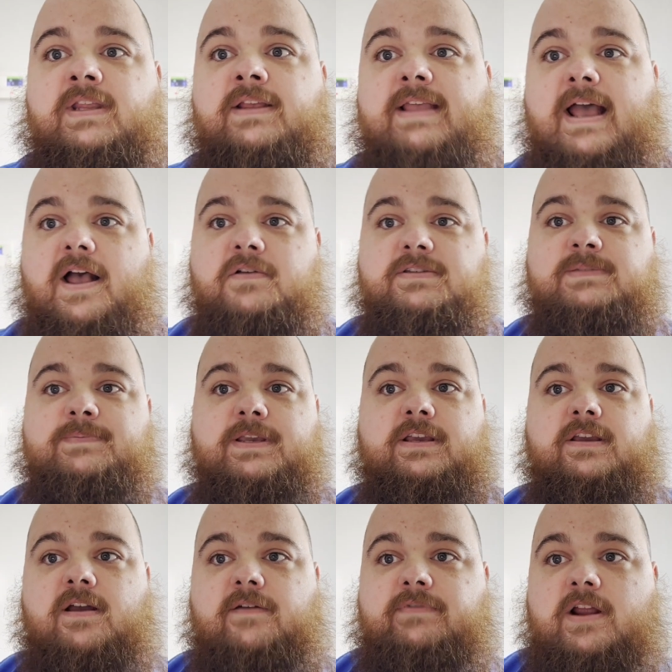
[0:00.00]
Now,
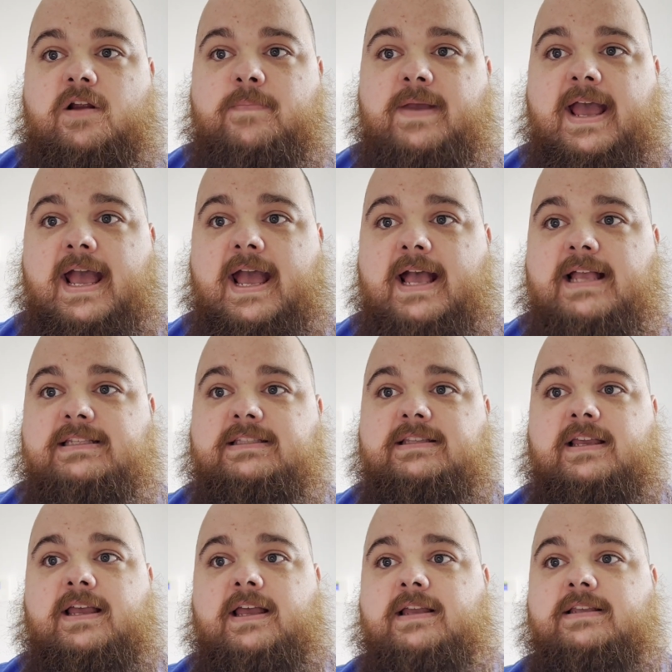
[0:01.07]
speaking of their past,
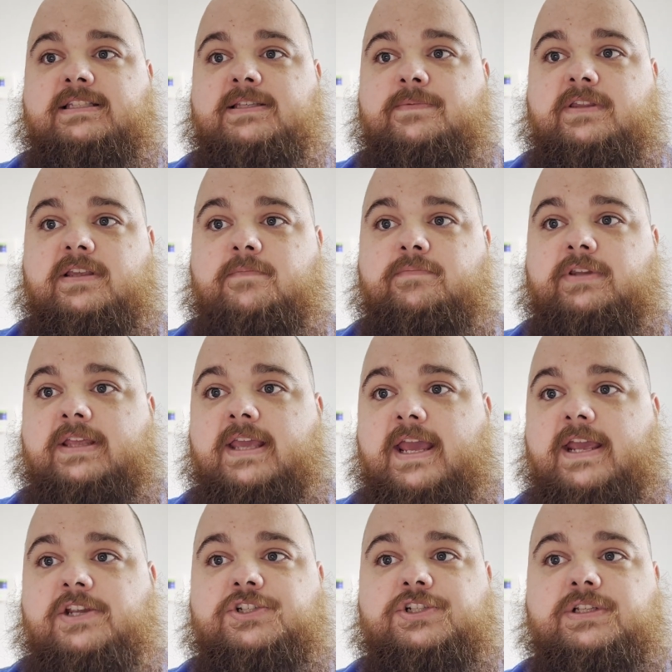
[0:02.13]
some of the
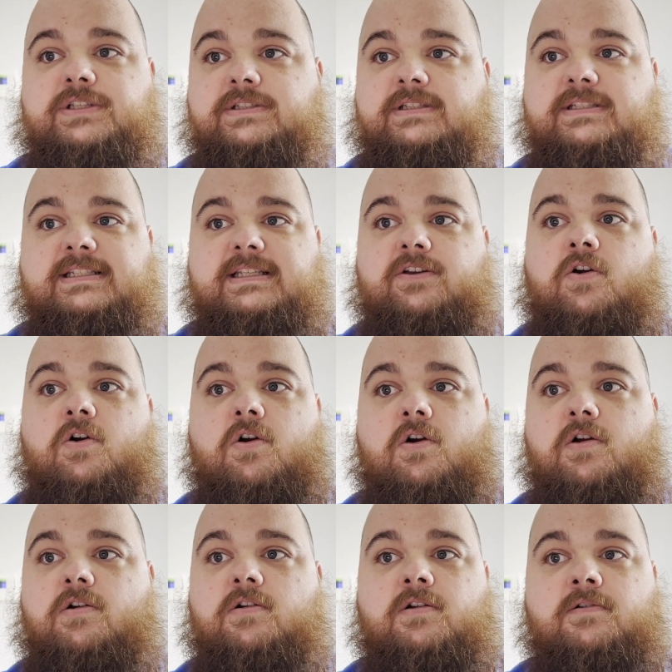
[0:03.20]
implications
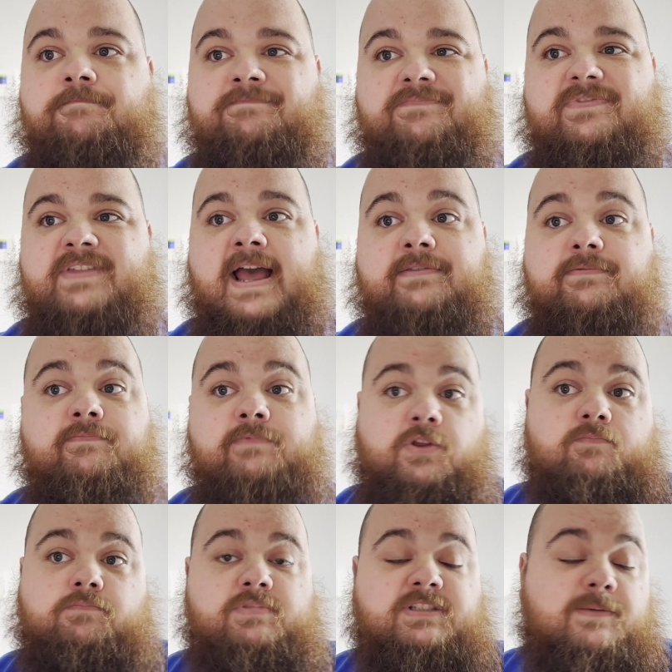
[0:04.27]
are that
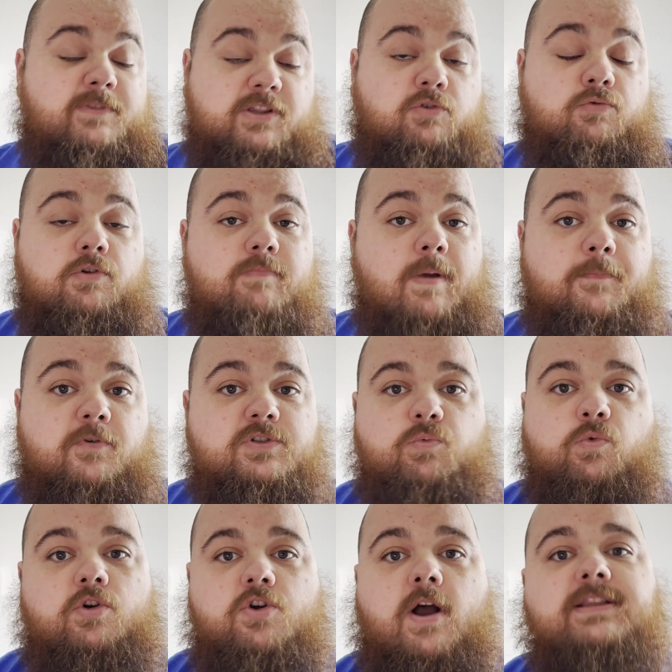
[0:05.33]
some of the crew members
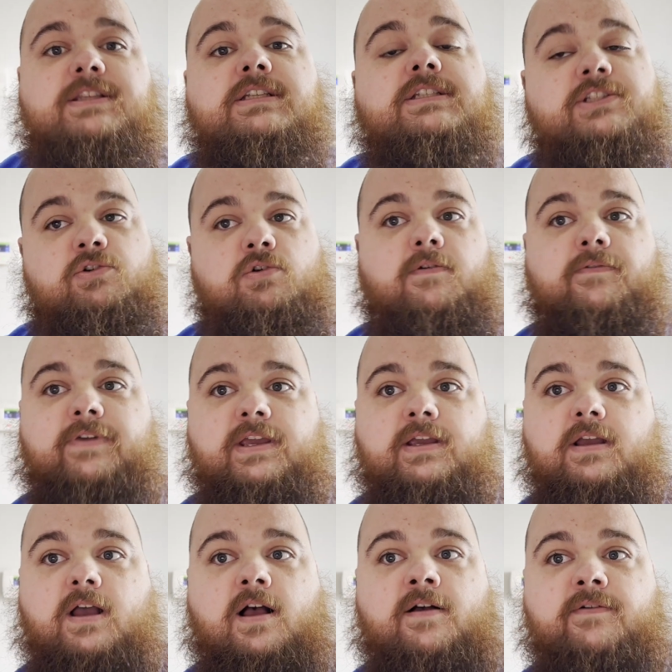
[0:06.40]
were not
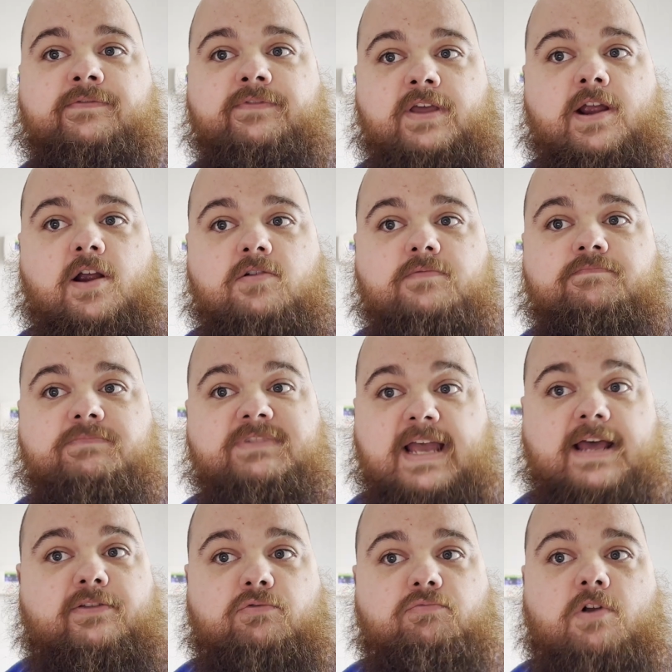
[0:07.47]
deserving of their
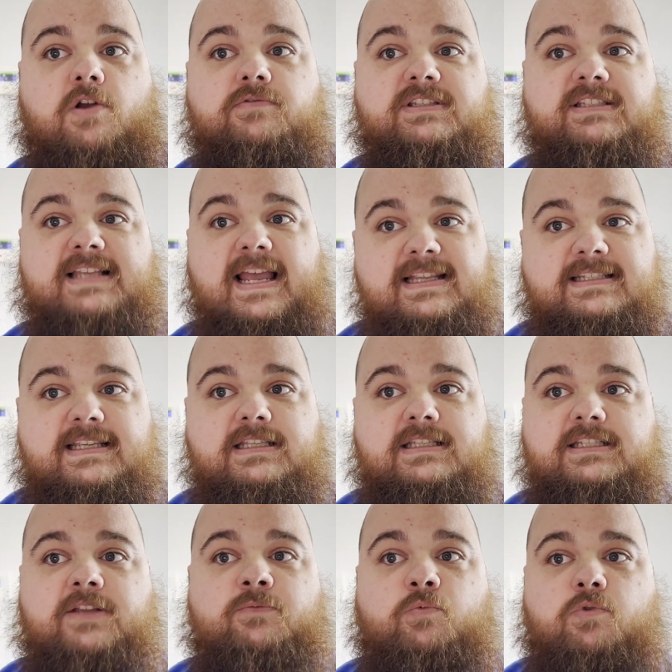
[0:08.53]
death row
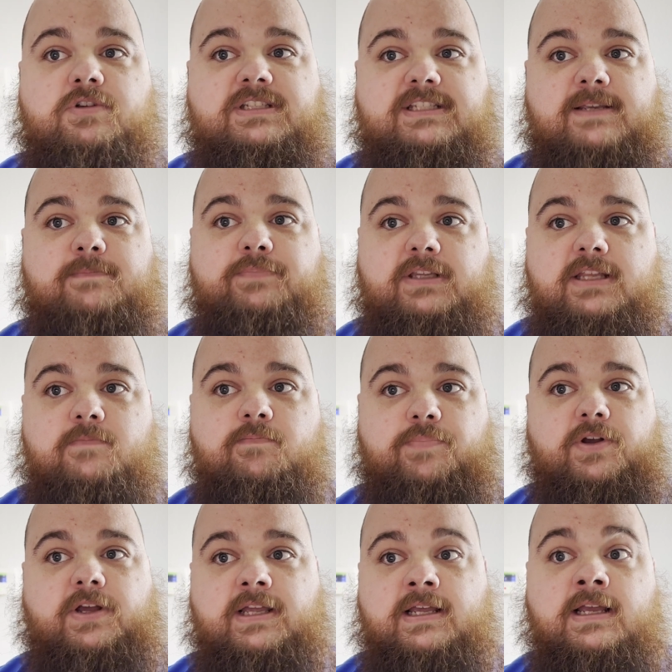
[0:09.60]
sentence and were simply
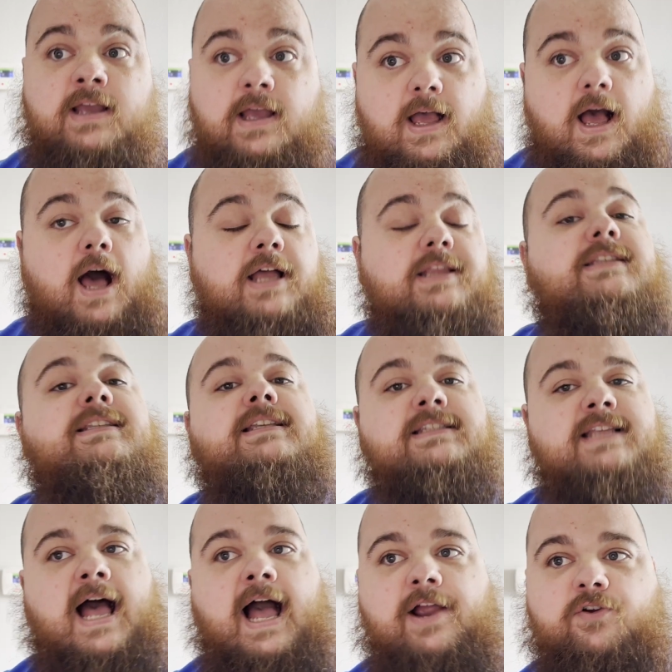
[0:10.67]
put
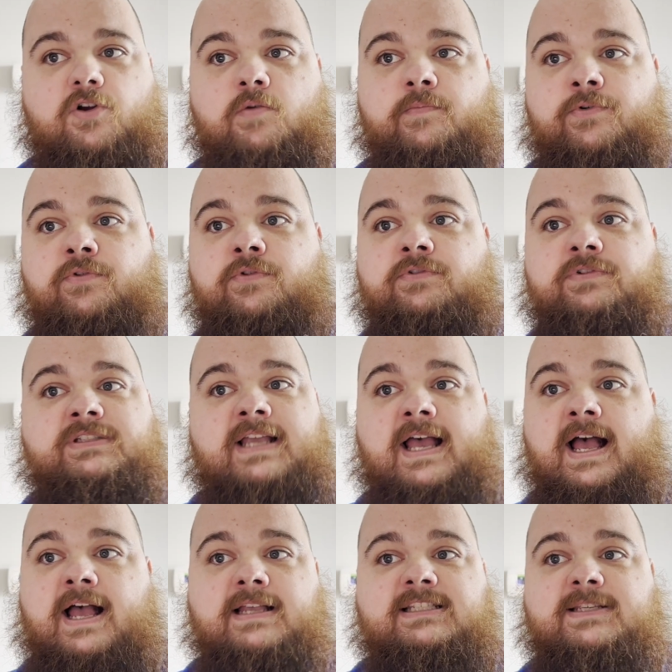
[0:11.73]
undesirables.
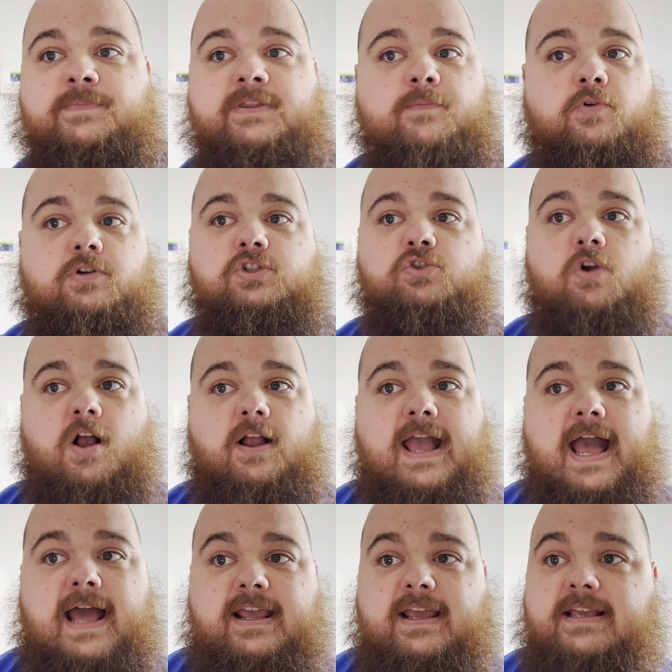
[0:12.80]
Some of them were drug
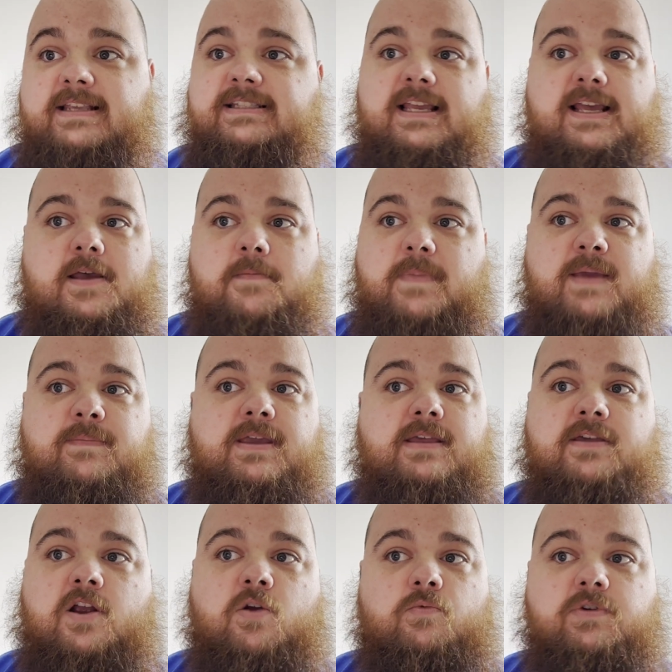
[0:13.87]
addicts. Maybe
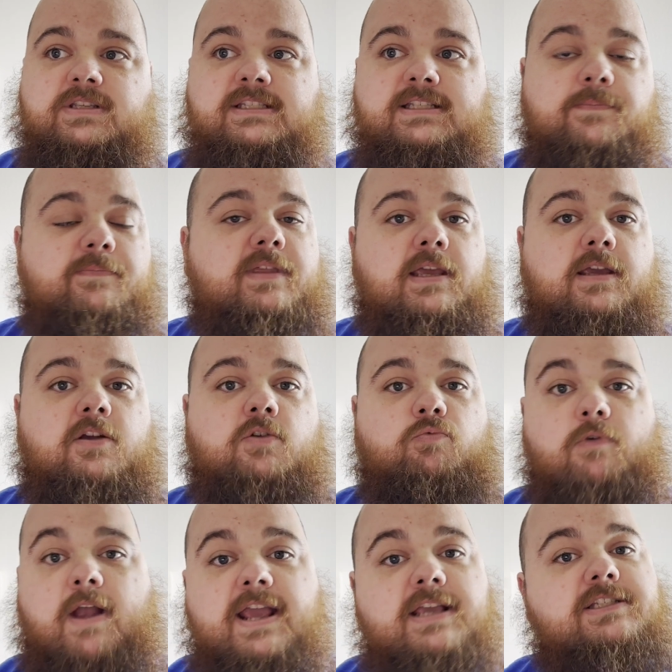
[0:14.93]
there was something
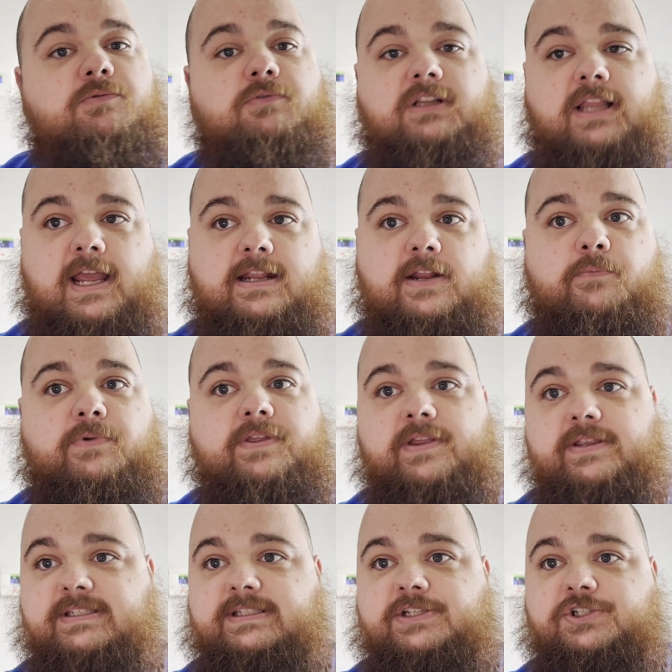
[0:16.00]
race related with the
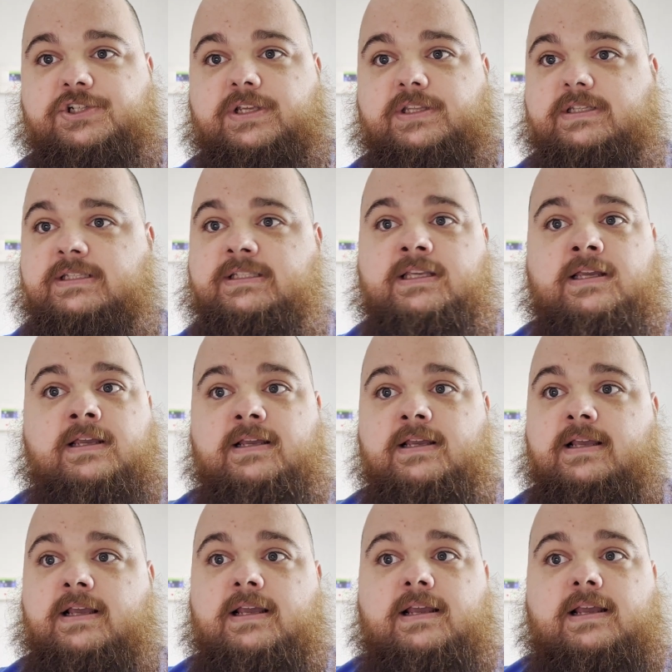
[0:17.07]
decisions.
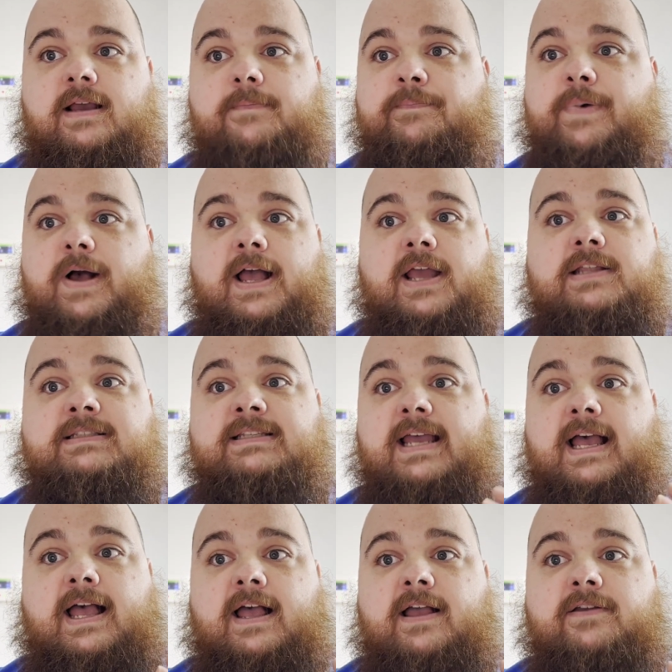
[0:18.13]
But
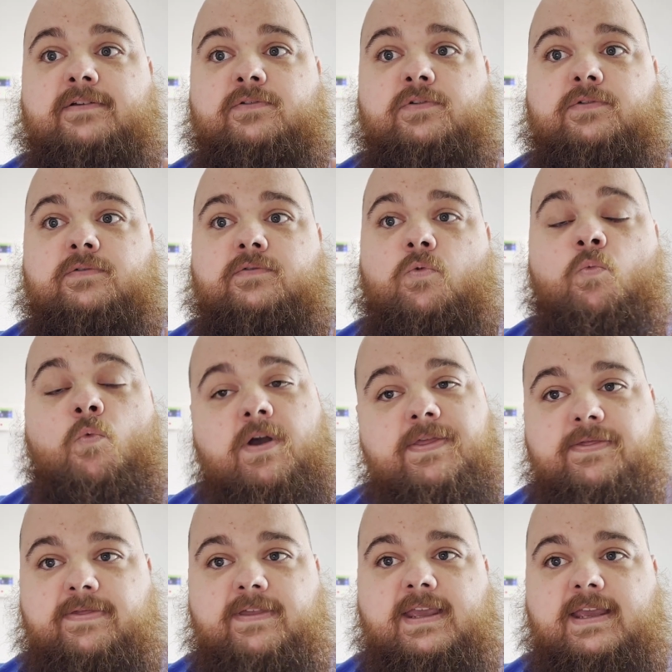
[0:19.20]

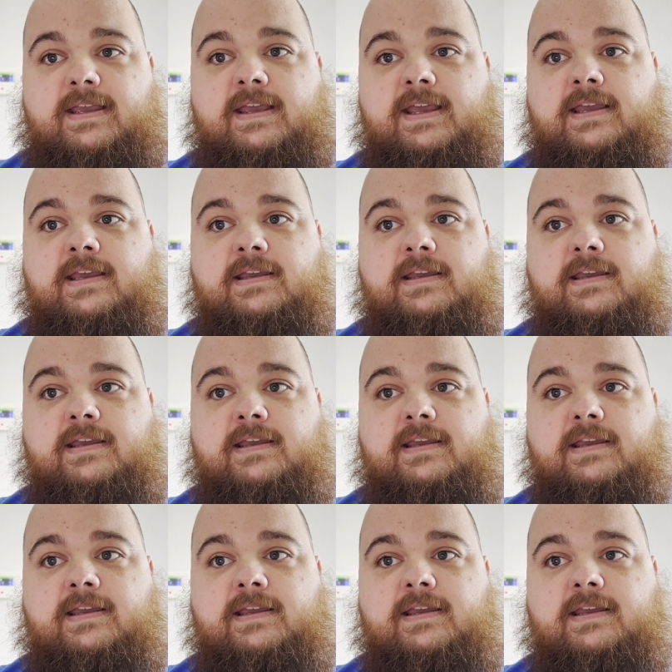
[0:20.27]
one thing